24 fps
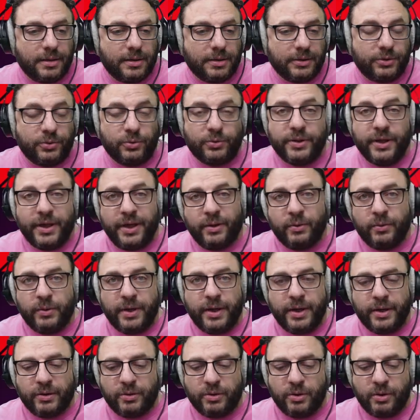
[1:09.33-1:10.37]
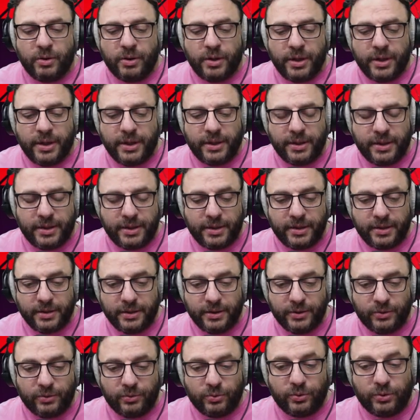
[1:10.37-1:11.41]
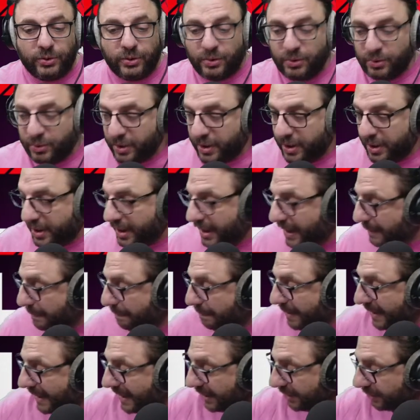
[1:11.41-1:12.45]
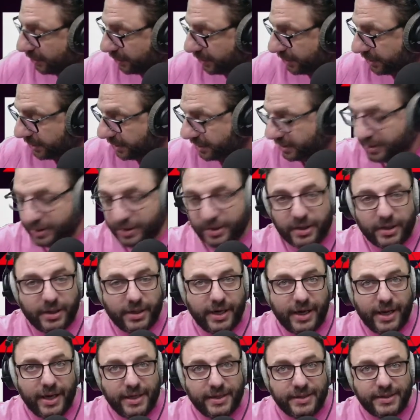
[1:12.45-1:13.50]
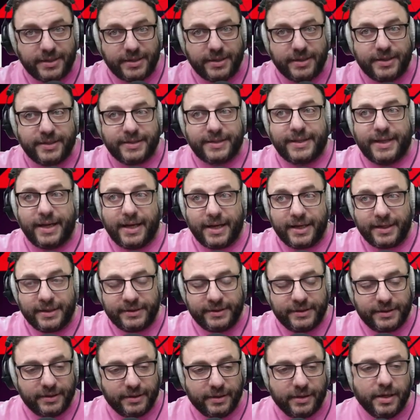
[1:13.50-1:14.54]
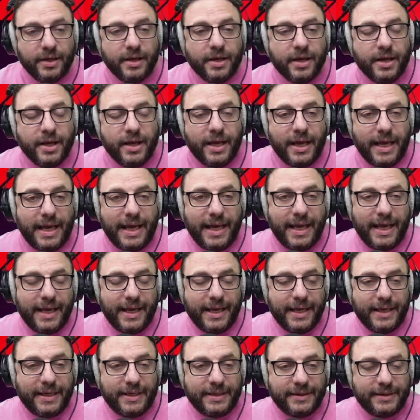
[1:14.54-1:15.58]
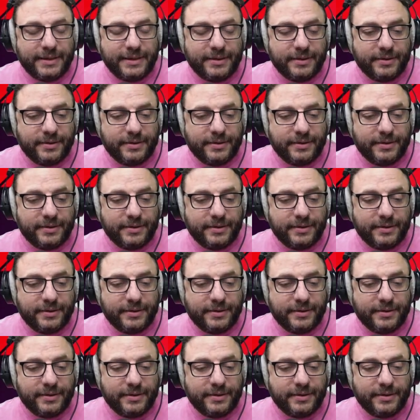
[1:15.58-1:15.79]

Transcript: Today we are going to talk about race start, and